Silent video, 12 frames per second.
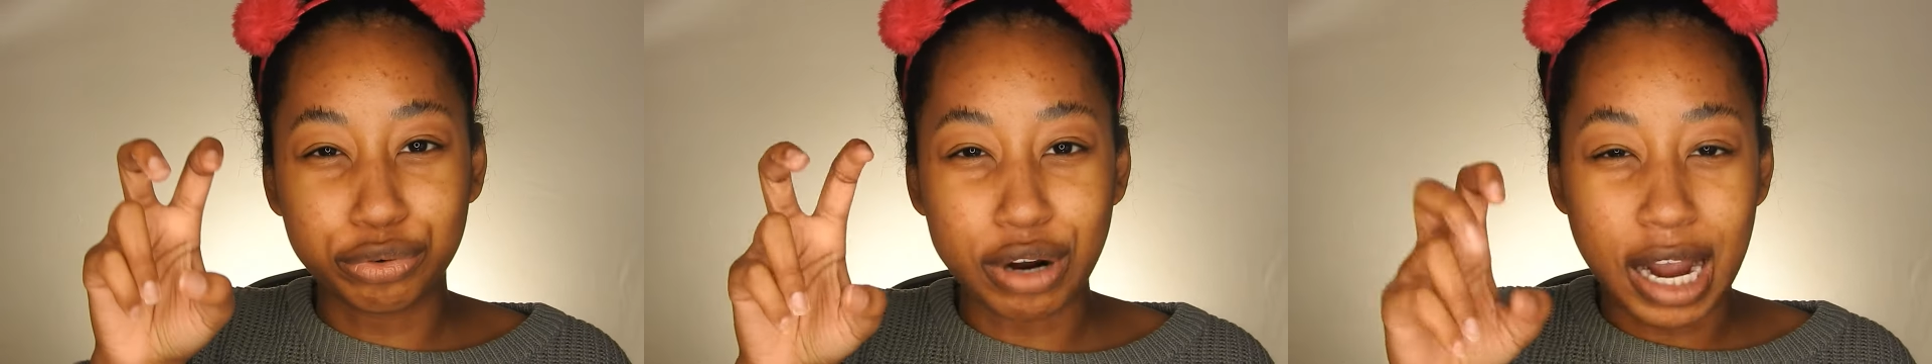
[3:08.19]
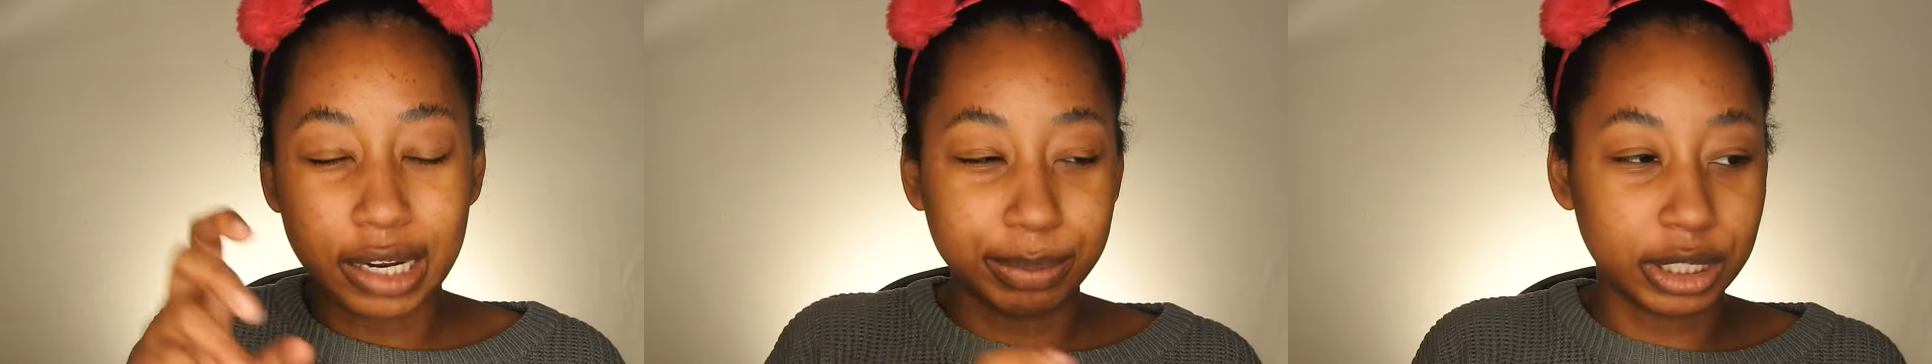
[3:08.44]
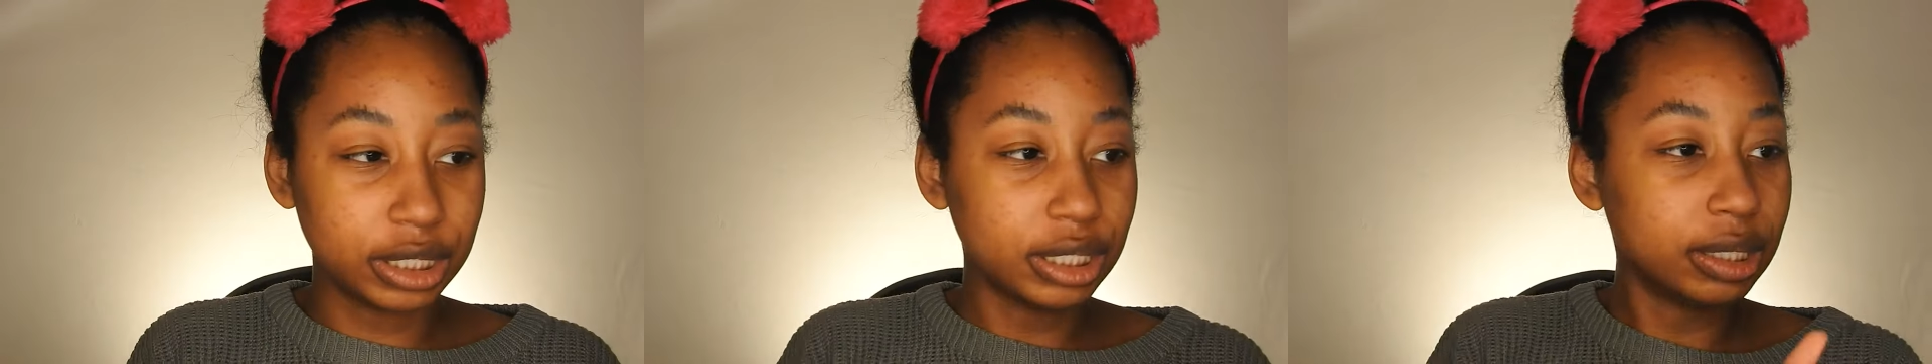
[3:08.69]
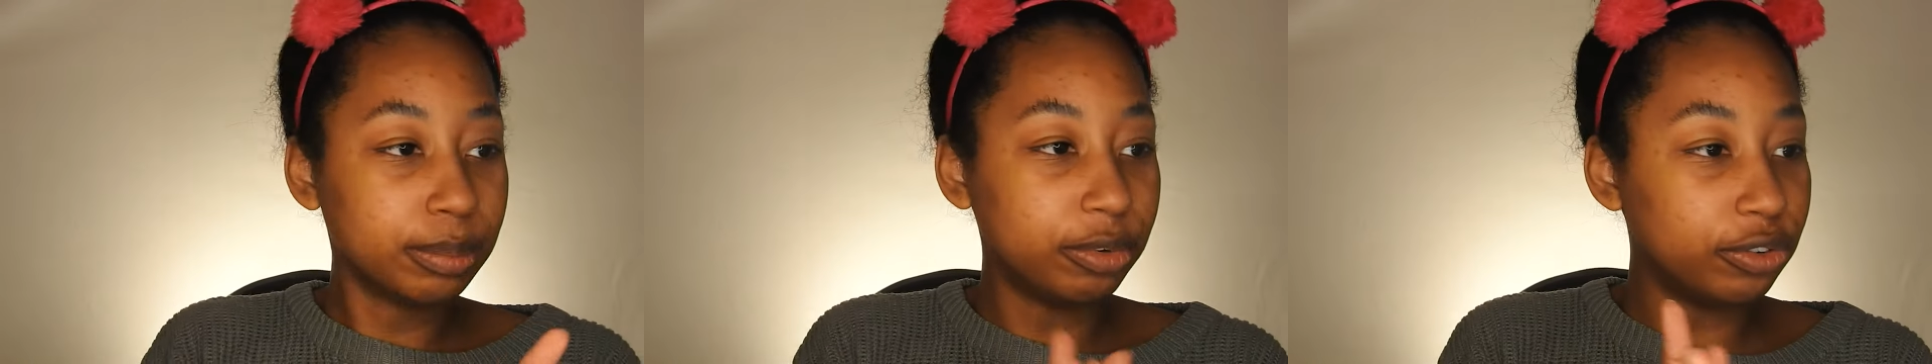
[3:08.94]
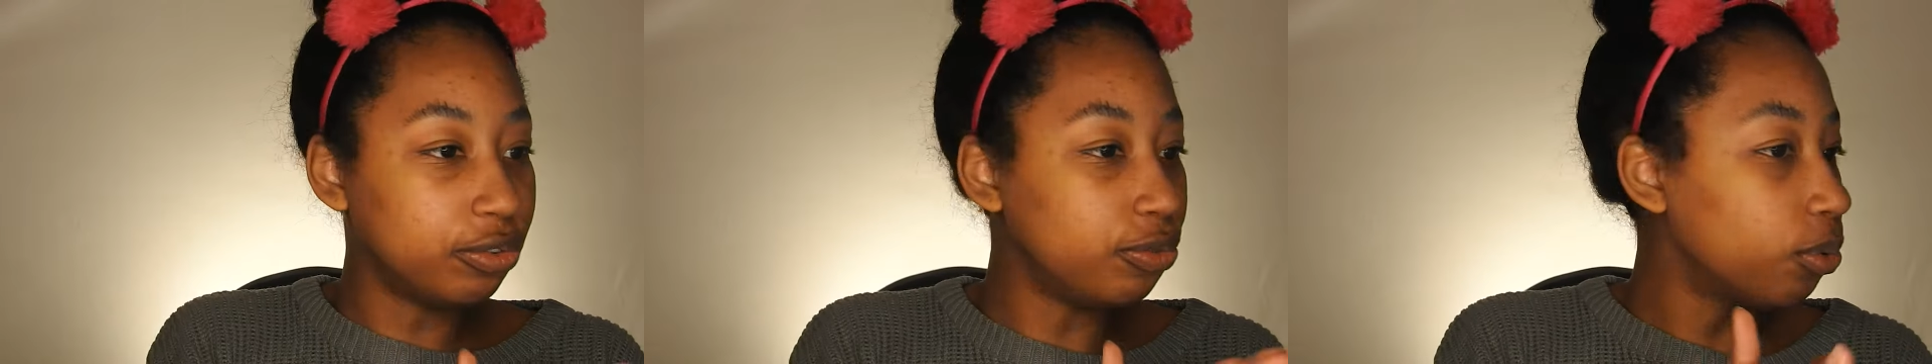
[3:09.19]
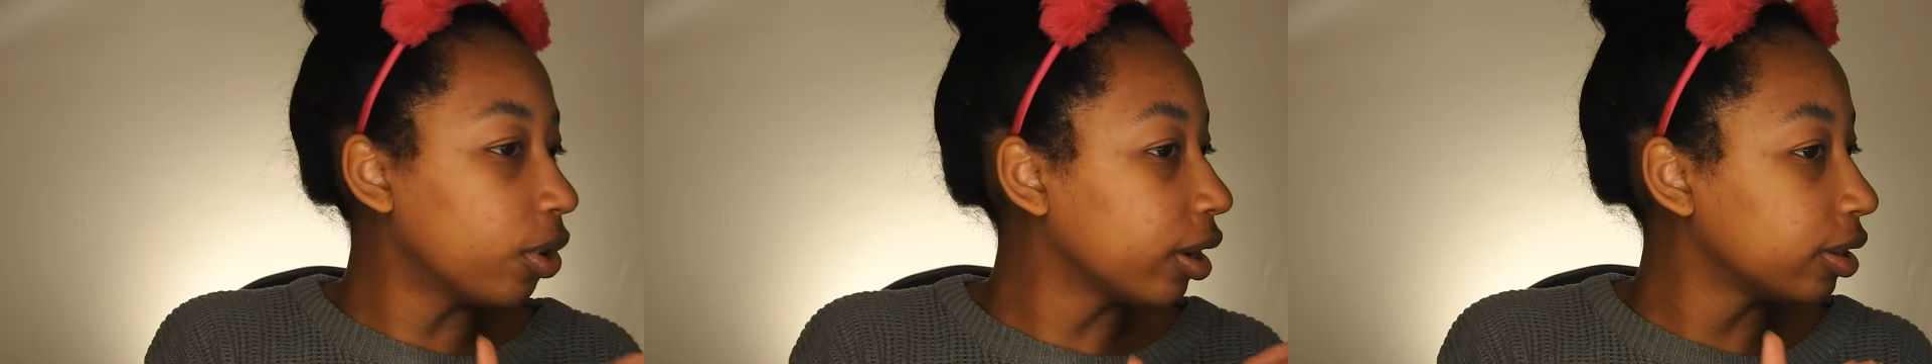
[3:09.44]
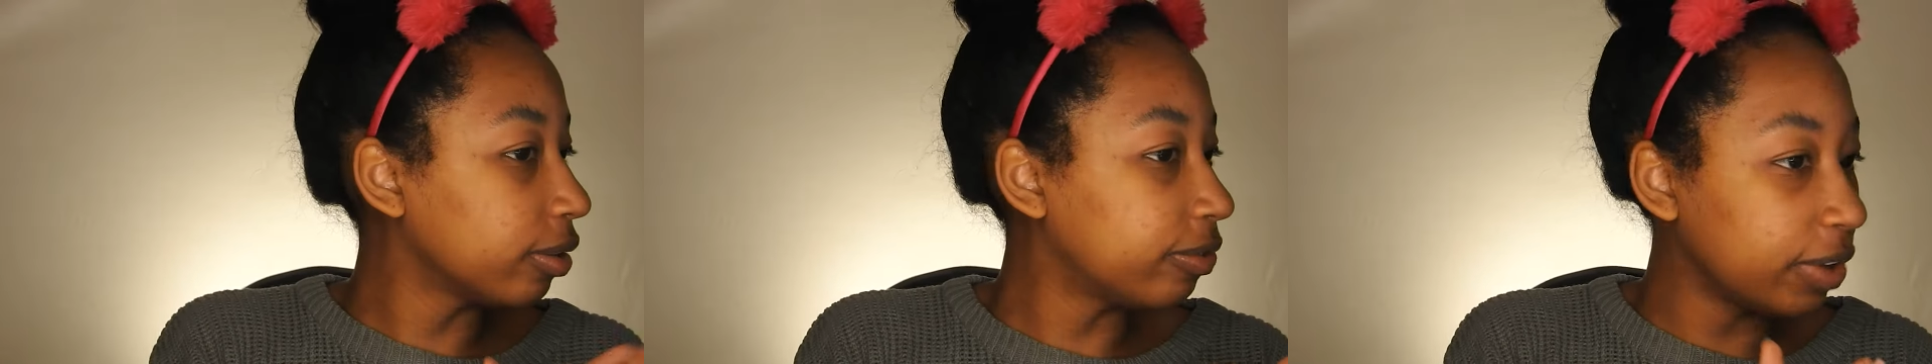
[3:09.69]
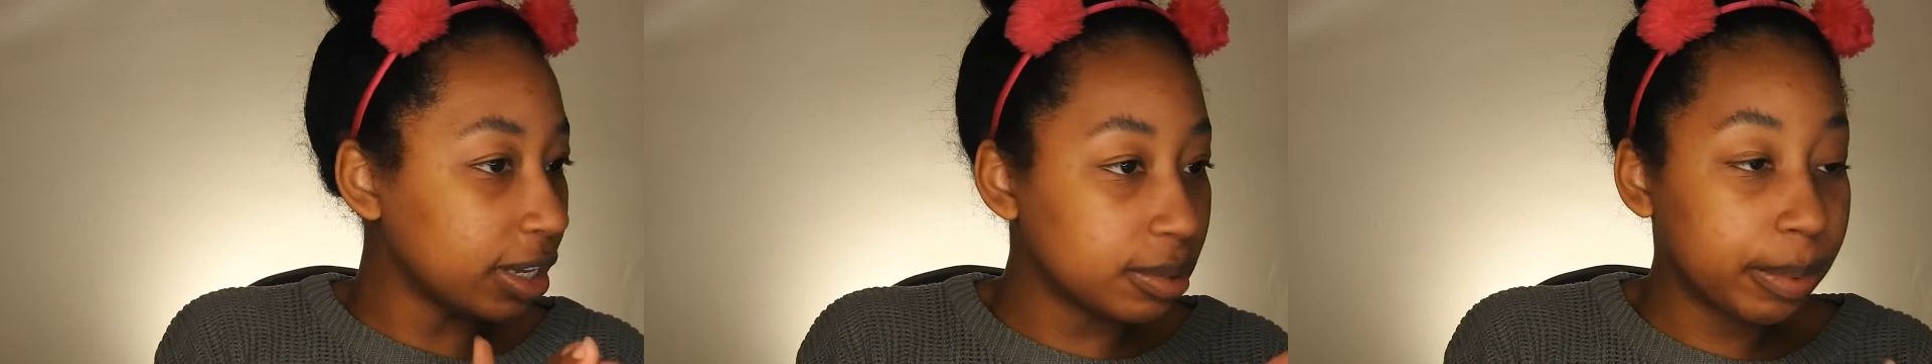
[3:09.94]
primer before the
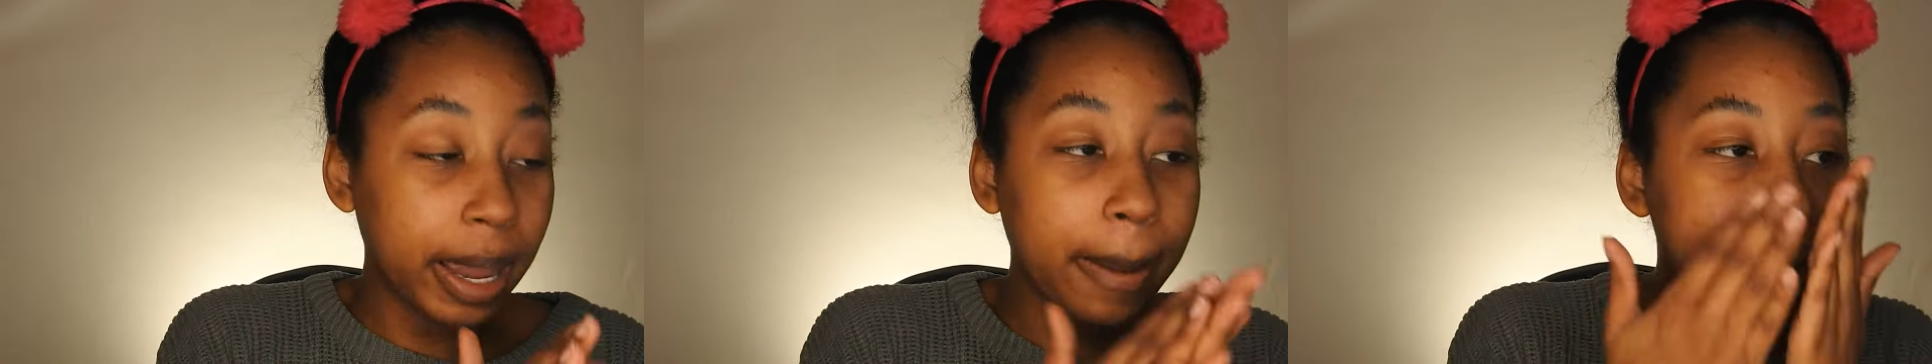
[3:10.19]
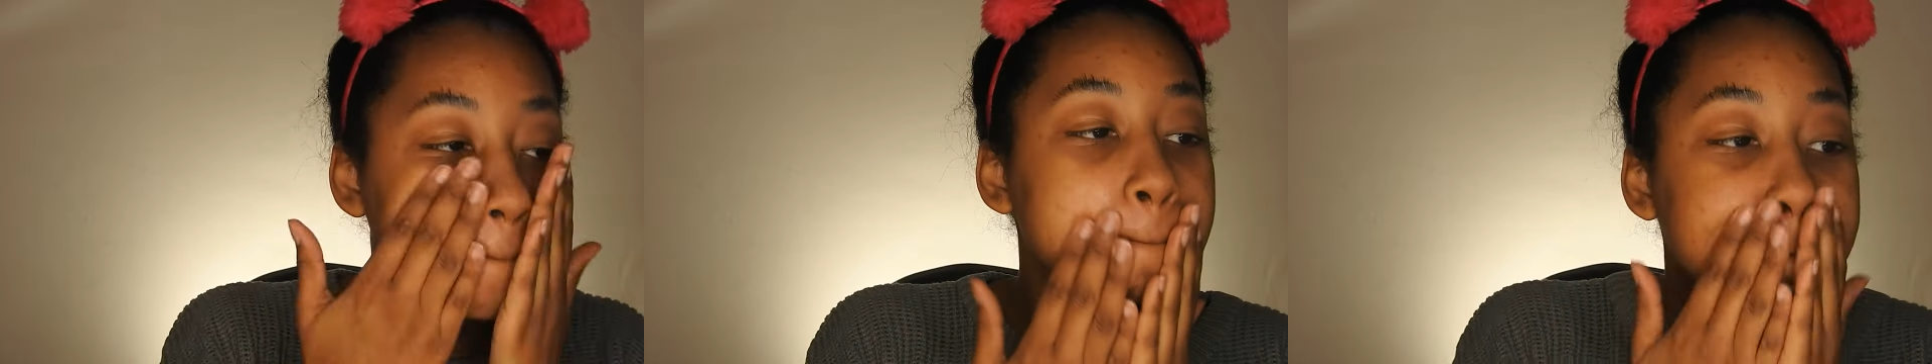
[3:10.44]
face paint.